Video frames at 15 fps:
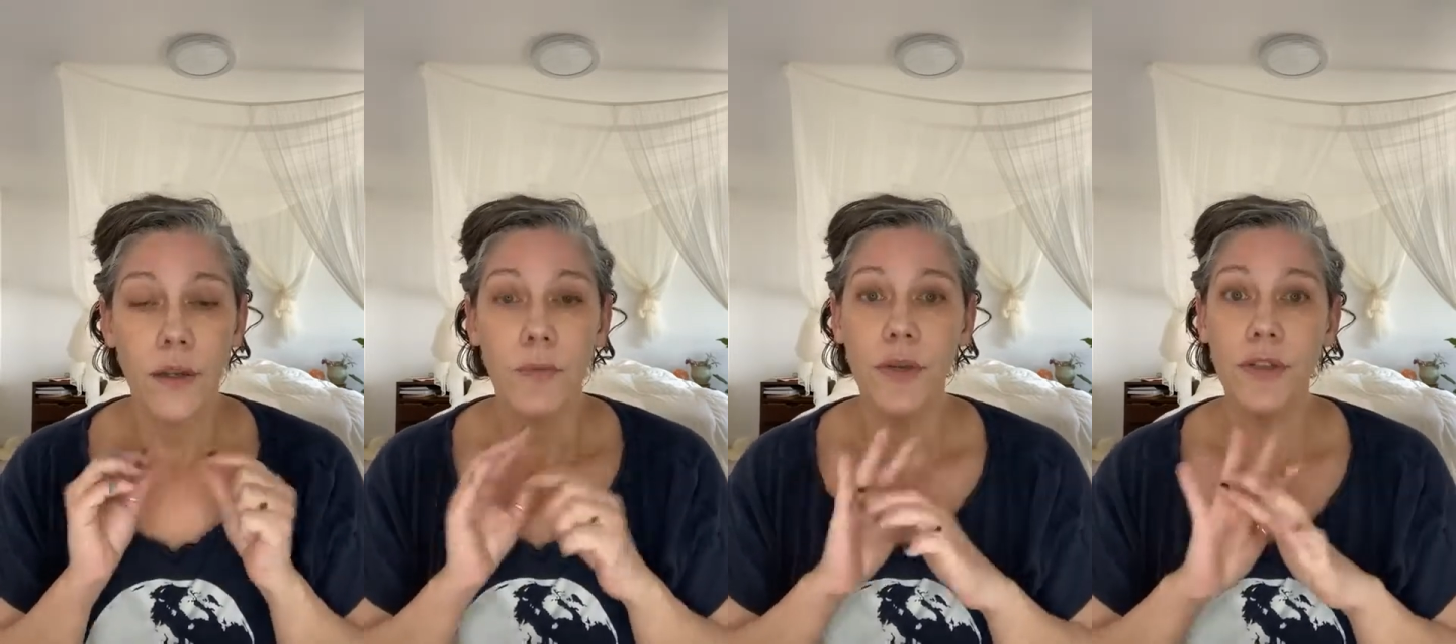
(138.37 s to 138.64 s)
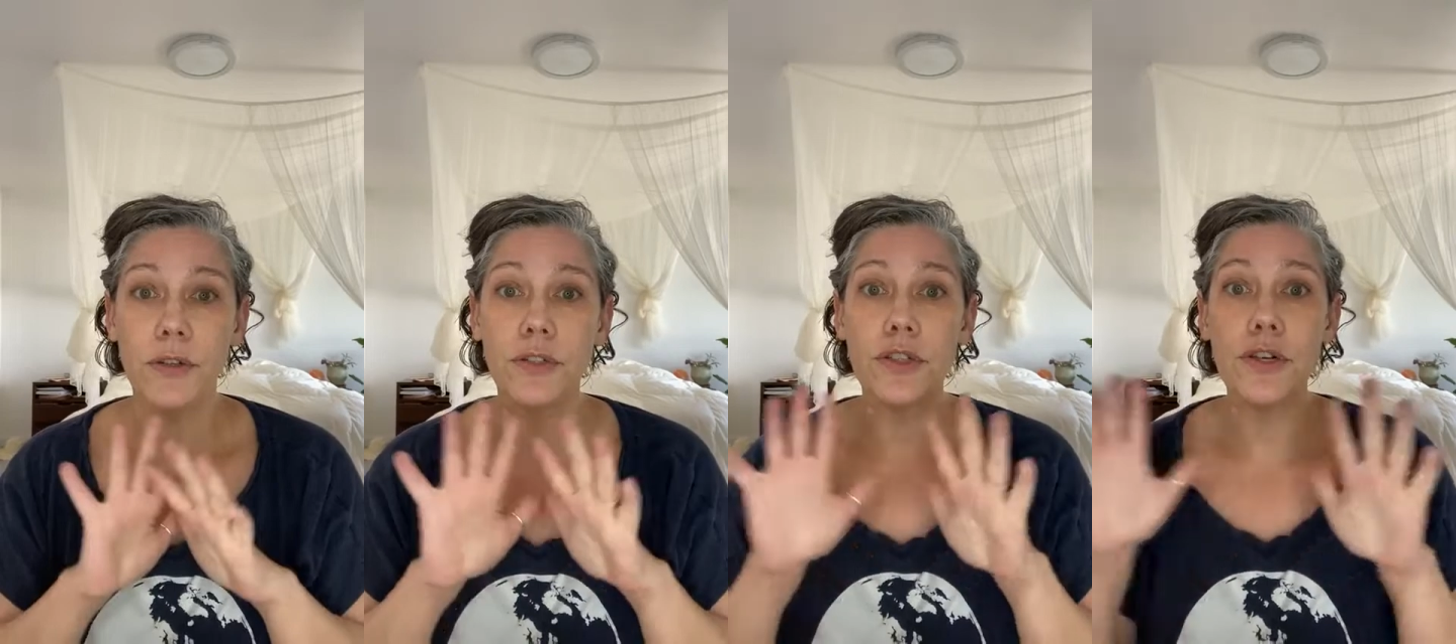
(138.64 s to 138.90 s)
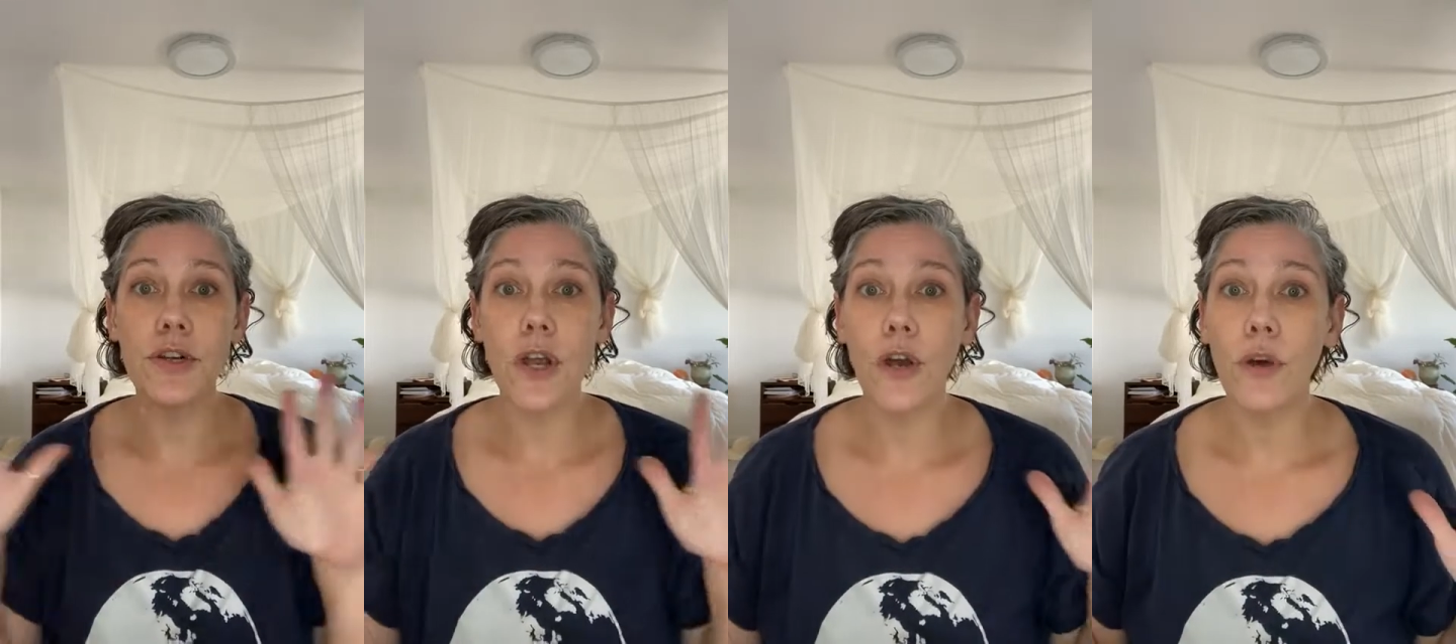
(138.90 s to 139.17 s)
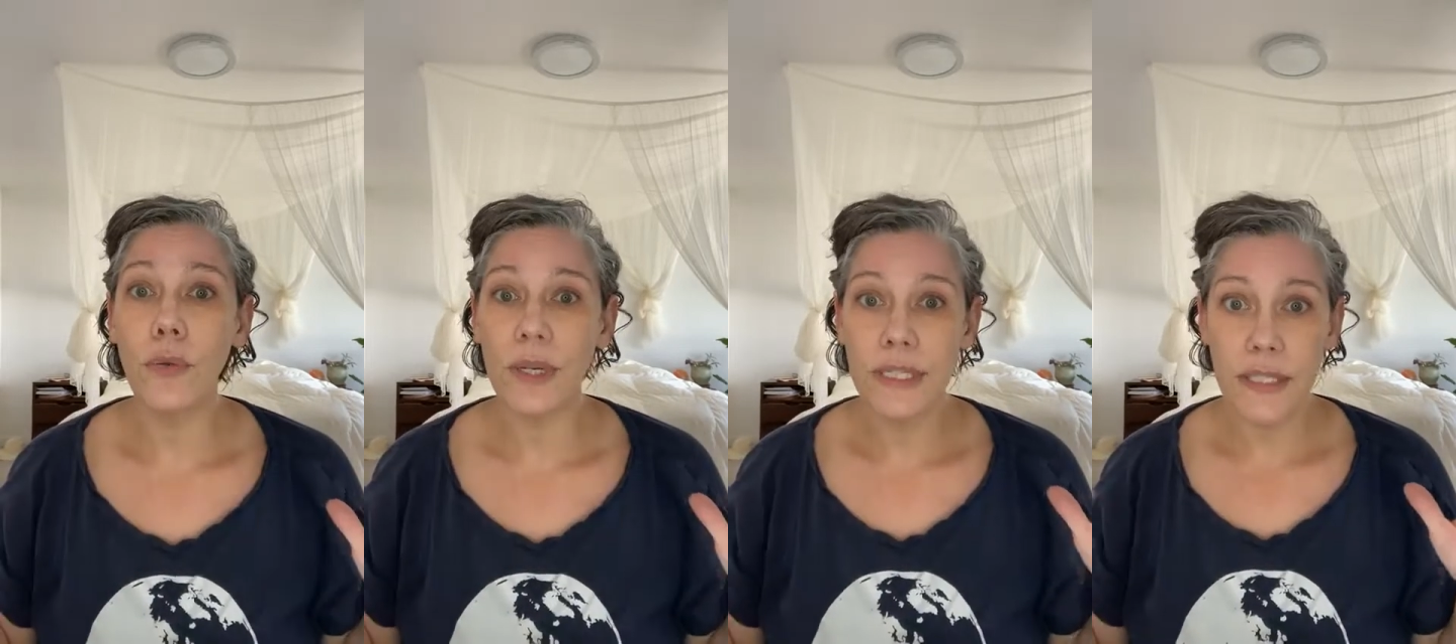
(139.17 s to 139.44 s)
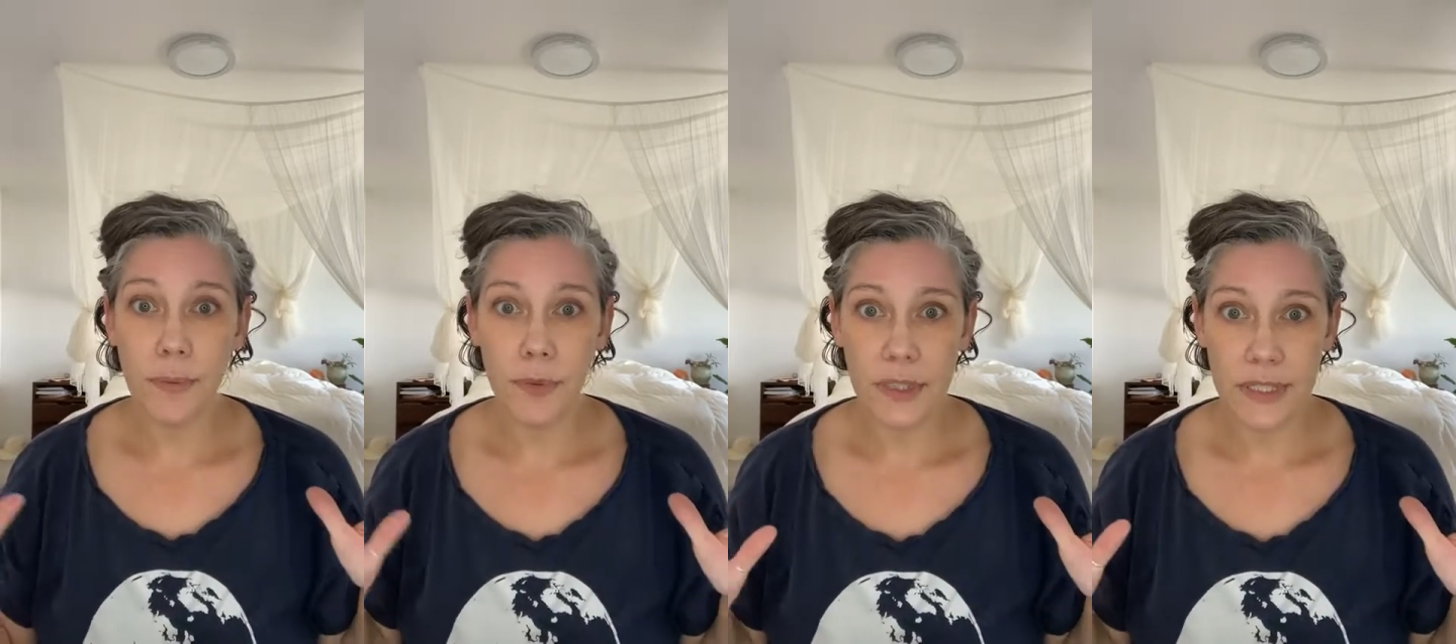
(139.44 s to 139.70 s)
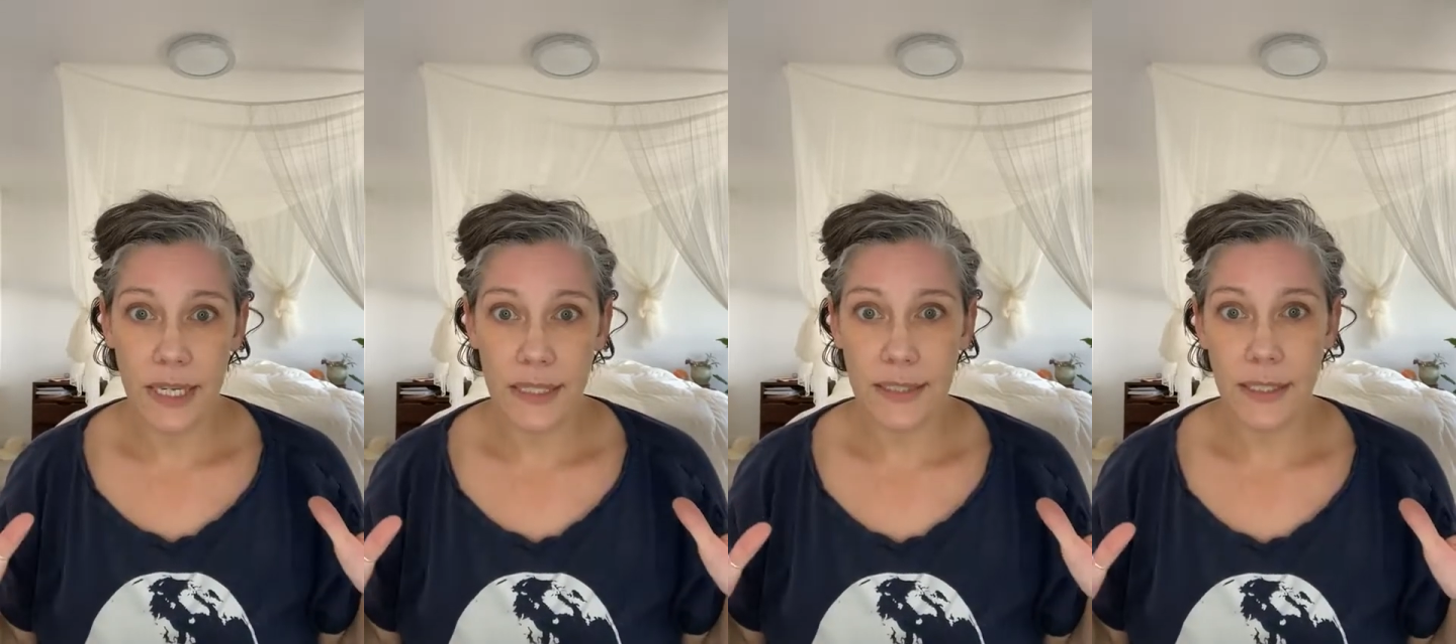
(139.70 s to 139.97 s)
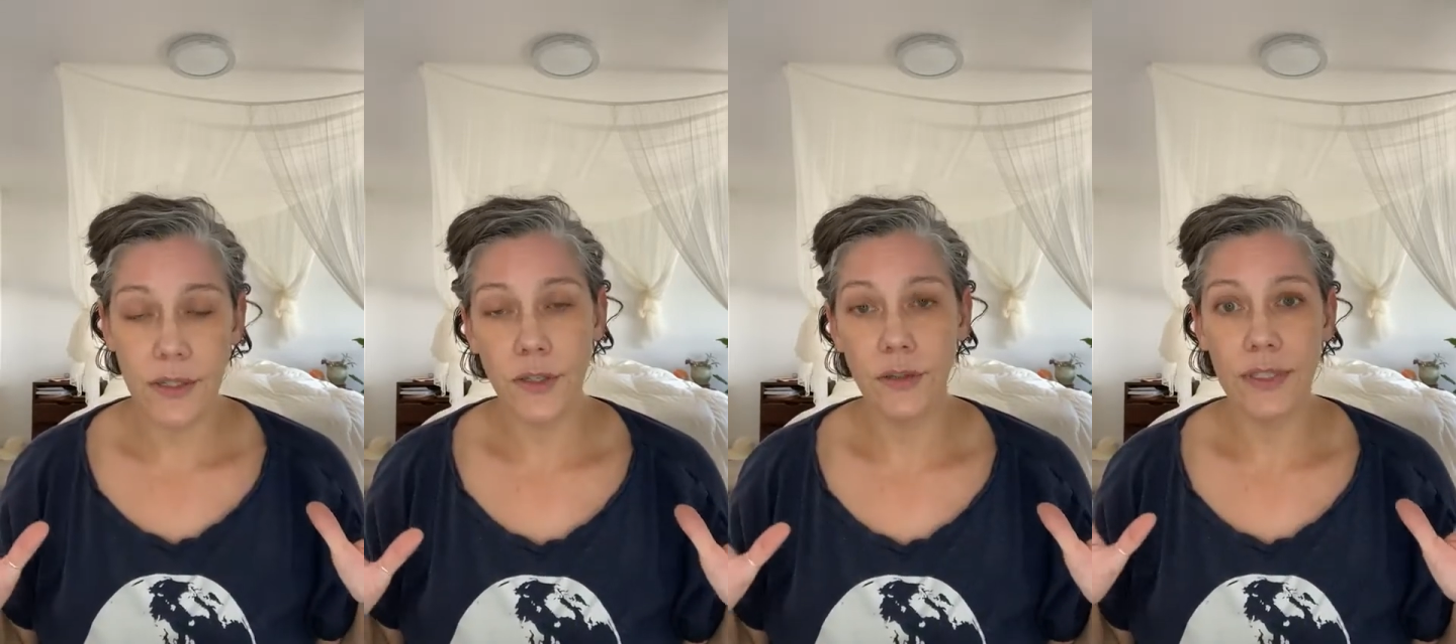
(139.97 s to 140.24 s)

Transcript: But there's no receptor sites in